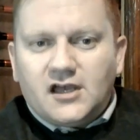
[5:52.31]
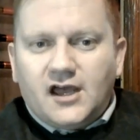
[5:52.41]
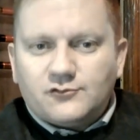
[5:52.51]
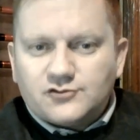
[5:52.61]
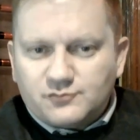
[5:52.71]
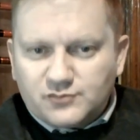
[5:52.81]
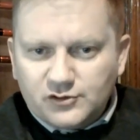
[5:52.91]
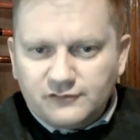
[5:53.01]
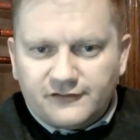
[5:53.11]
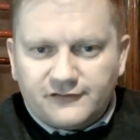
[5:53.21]
and it was
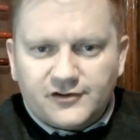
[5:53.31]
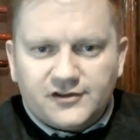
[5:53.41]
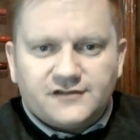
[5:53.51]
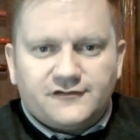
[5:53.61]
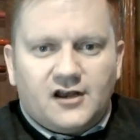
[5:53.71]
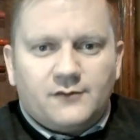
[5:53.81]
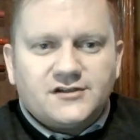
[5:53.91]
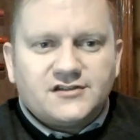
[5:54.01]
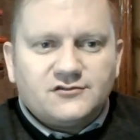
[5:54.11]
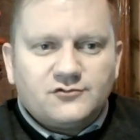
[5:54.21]
approved for further development into